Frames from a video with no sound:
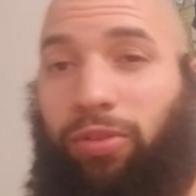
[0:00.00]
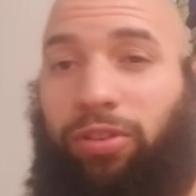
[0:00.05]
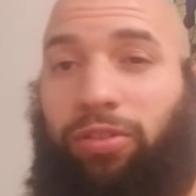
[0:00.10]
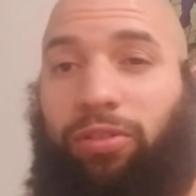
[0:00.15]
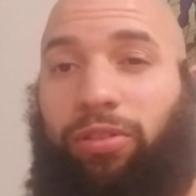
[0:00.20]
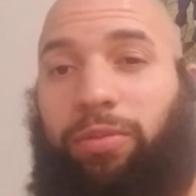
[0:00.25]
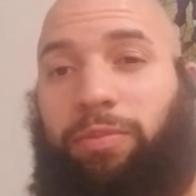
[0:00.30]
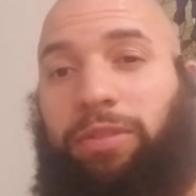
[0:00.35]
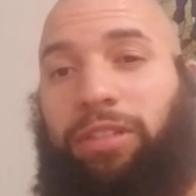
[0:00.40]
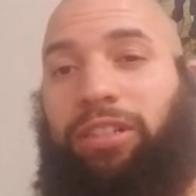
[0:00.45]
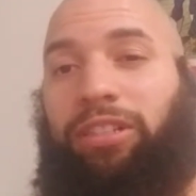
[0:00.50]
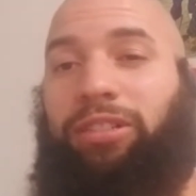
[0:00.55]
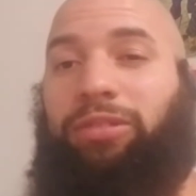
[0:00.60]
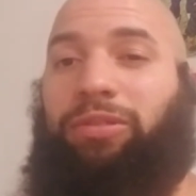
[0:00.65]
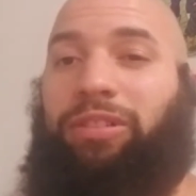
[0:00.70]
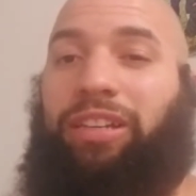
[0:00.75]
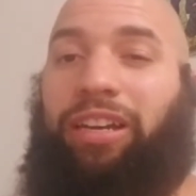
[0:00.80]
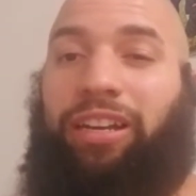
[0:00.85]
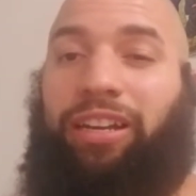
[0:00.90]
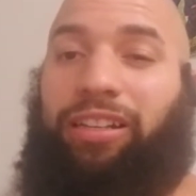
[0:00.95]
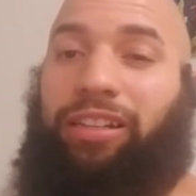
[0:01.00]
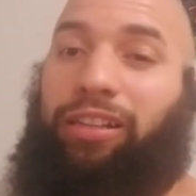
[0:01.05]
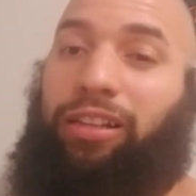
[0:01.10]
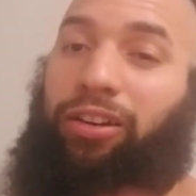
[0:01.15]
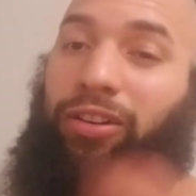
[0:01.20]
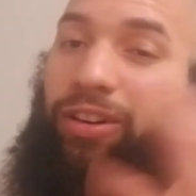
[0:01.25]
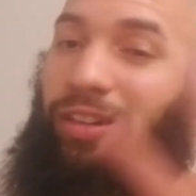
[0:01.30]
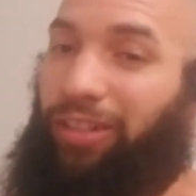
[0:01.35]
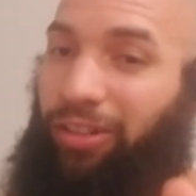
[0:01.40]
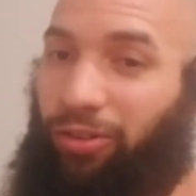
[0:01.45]
You know what I'm saying? She was kind of a
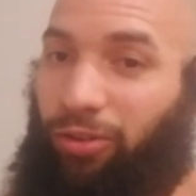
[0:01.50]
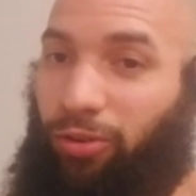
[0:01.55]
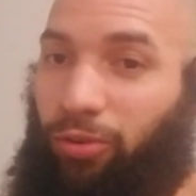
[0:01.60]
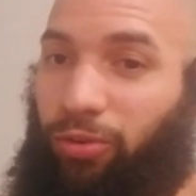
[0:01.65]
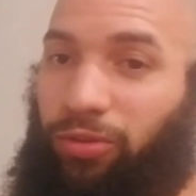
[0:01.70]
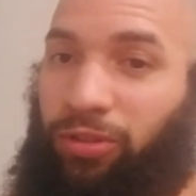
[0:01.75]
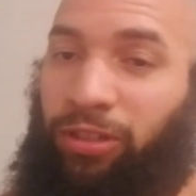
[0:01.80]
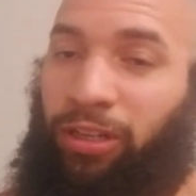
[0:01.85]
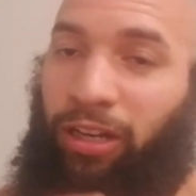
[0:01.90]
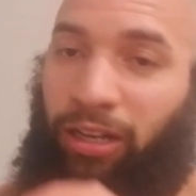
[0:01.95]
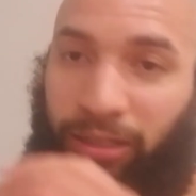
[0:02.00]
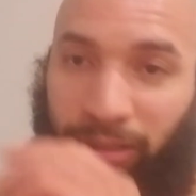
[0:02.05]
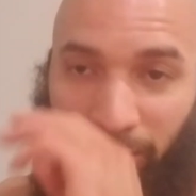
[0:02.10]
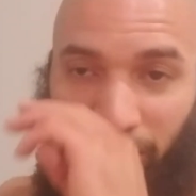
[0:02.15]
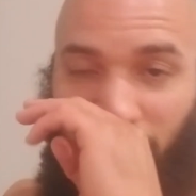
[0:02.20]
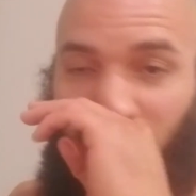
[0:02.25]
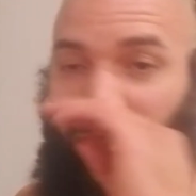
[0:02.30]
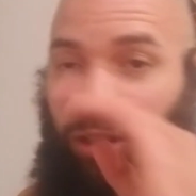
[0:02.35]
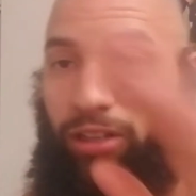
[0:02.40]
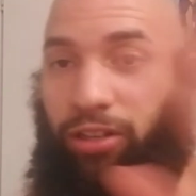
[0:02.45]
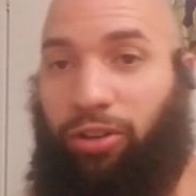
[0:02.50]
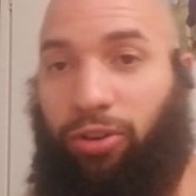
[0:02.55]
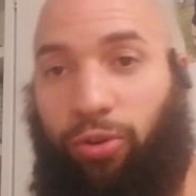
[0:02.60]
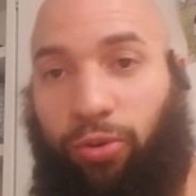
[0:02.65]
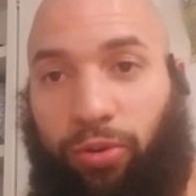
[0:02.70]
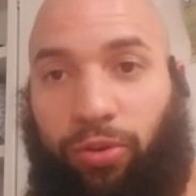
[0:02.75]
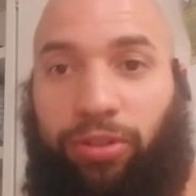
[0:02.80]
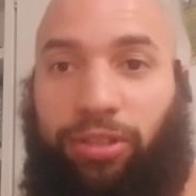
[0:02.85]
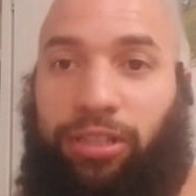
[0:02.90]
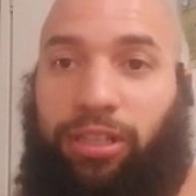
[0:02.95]
little on the old side. She was on the
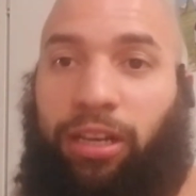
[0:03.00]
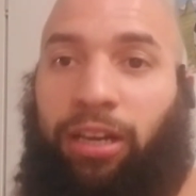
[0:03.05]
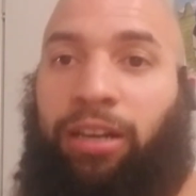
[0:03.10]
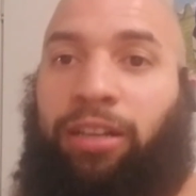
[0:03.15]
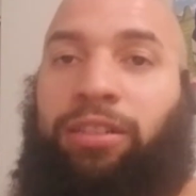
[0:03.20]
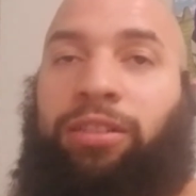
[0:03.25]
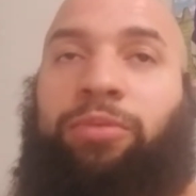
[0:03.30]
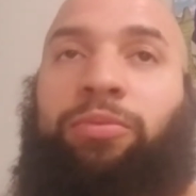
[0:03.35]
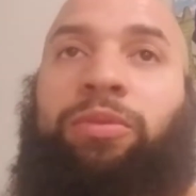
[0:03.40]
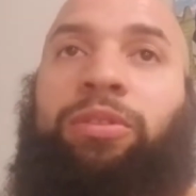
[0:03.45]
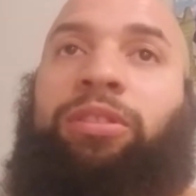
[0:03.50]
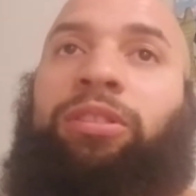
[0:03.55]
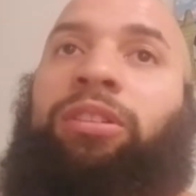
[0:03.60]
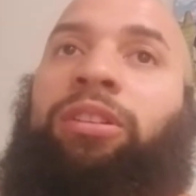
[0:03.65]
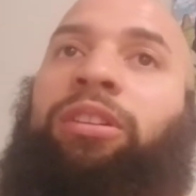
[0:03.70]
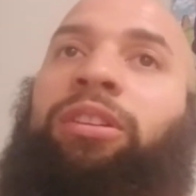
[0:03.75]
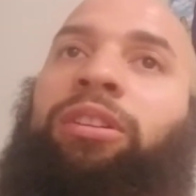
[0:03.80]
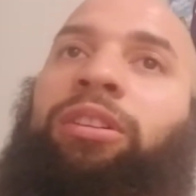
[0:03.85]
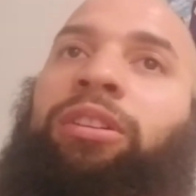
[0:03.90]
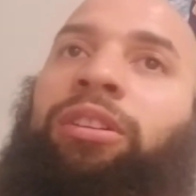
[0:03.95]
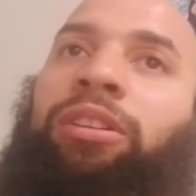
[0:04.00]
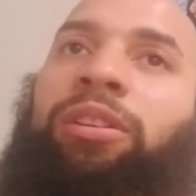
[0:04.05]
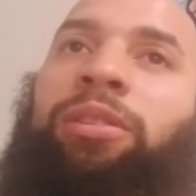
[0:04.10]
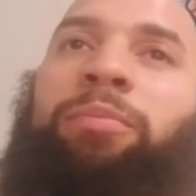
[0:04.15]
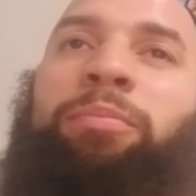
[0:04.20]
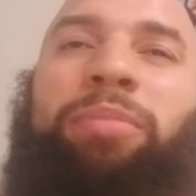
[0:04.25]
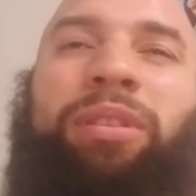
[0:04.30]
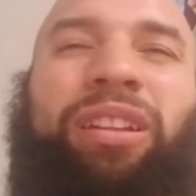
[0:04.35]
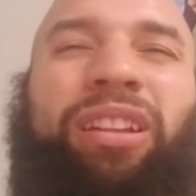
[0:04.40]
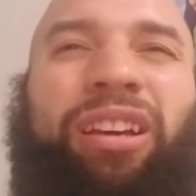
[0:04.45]
cougar side. She wouldn't.
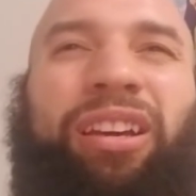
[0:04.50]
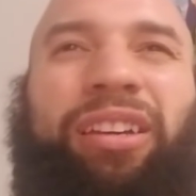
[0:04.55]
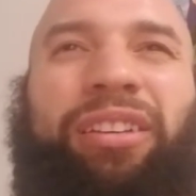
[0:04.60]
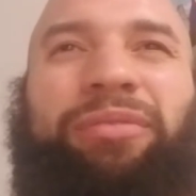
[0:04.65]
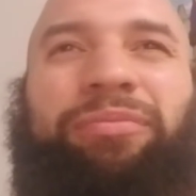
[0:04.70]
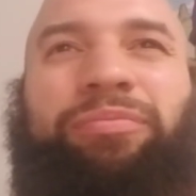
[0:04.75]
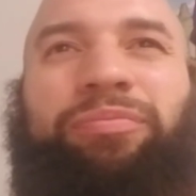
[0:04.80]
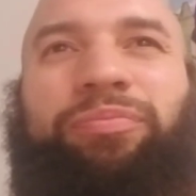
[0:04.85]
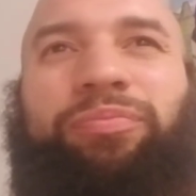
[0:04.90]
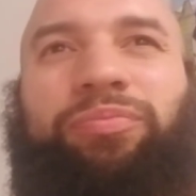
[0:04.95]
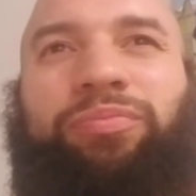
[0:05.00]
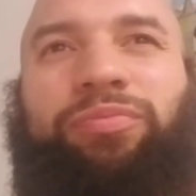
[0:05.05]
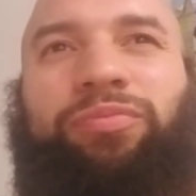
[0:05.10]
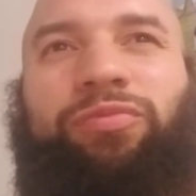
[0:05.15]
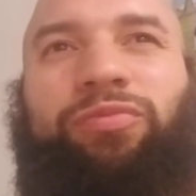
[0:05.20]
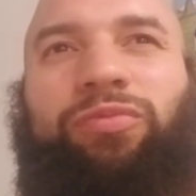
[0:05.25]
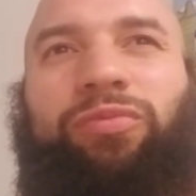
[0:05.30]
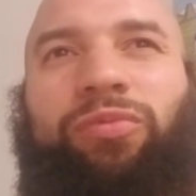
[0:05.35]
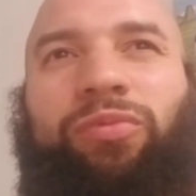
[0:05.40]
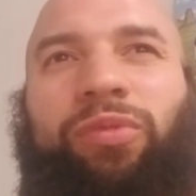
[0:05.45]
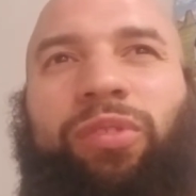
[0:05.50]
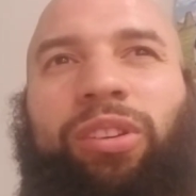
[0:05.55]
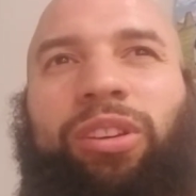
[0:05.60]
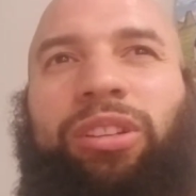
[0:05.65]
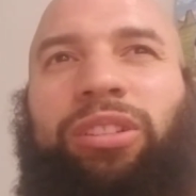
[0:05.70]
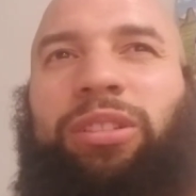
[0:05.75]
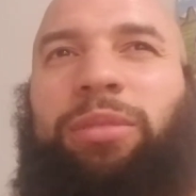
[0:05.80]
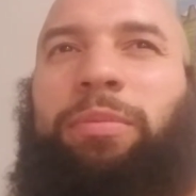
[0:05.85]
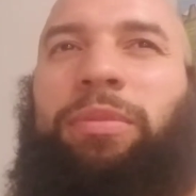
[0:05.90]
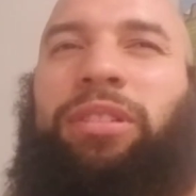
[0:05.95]
But, like,
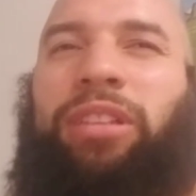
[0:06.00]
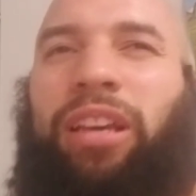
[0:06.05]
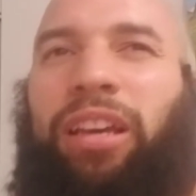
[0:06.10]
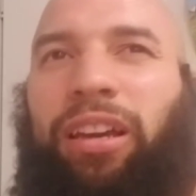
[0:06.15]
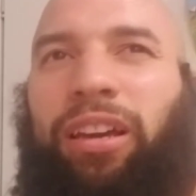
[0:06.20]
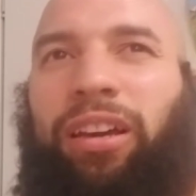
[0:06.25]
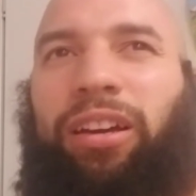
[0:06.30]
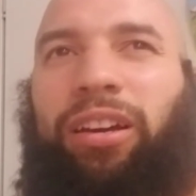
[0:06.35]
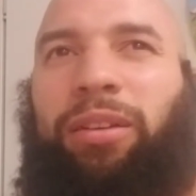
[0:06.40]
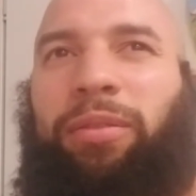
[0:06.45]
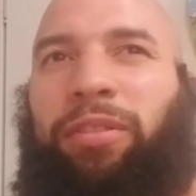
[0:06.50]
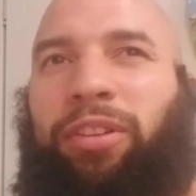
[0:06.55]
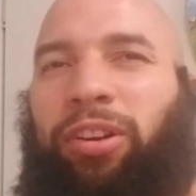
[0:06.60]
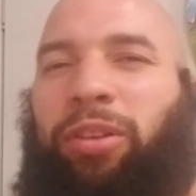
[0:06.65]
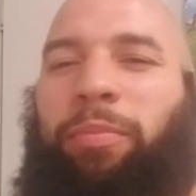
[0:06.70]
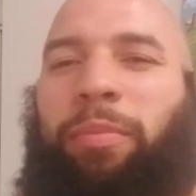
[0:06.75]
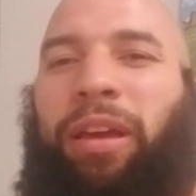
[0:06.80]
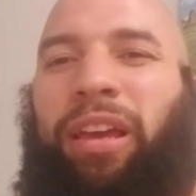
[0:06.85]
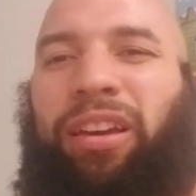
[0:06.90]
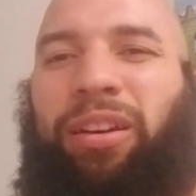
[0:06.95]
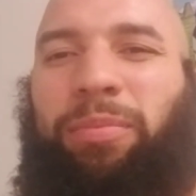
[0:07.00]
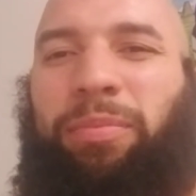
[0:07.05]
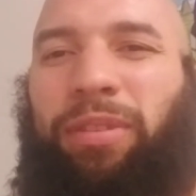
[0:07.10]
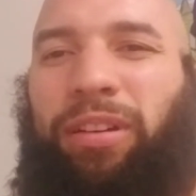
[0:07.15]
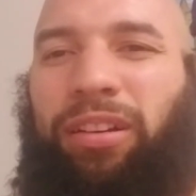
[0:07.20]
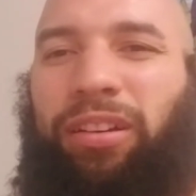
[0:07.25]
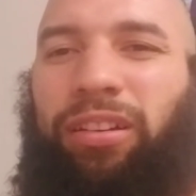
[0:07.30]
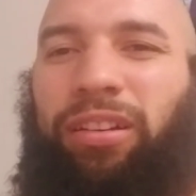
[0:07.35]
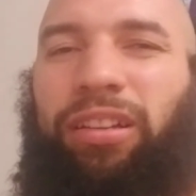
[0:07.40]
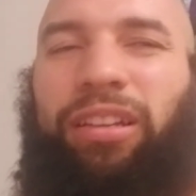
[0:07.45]
she must have had good. Her makeup
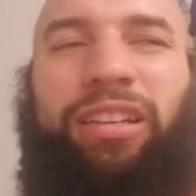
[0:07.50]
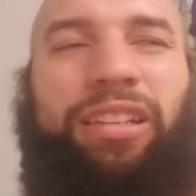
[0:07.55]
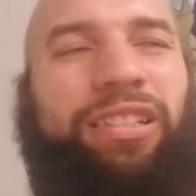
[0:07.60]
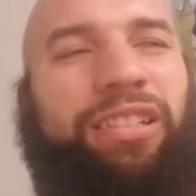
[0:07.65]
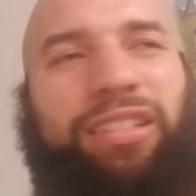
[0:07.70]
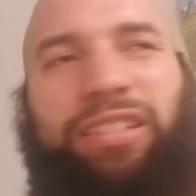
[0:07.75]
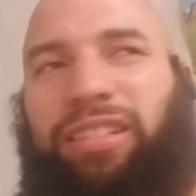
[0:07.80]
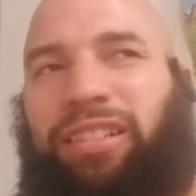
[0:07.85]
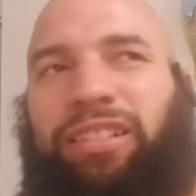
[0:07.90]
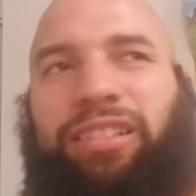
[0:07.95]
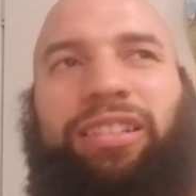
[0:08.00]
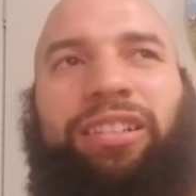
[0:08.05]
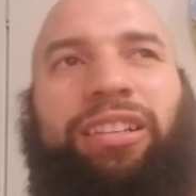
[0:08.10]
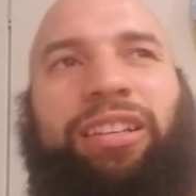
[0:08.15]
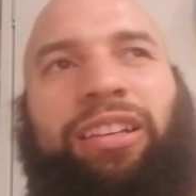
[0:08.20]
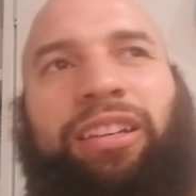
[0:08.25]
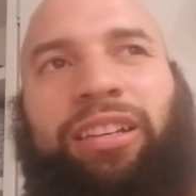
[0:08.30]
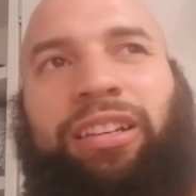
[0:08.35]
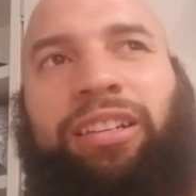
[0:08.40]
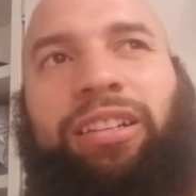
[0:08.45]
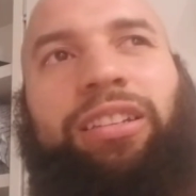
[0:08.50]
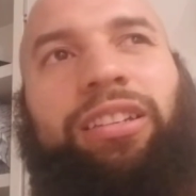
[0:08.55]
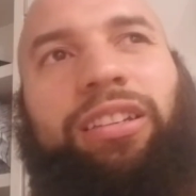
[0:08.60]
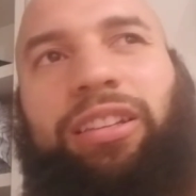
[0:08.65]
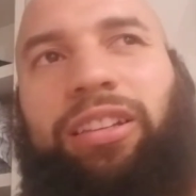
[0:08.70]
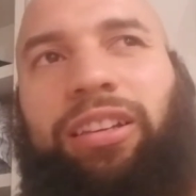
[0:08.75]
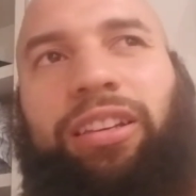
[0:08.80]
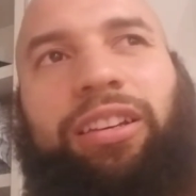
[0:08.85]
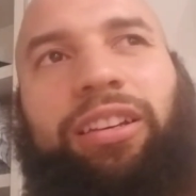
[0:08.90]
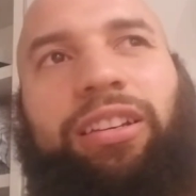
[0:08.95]
done good. Because she just. She
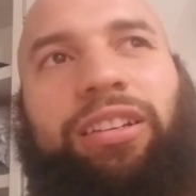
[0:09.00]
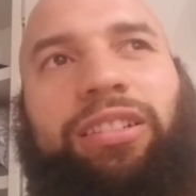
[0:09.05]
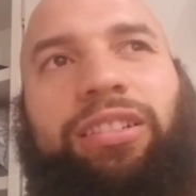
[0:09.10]
looked good.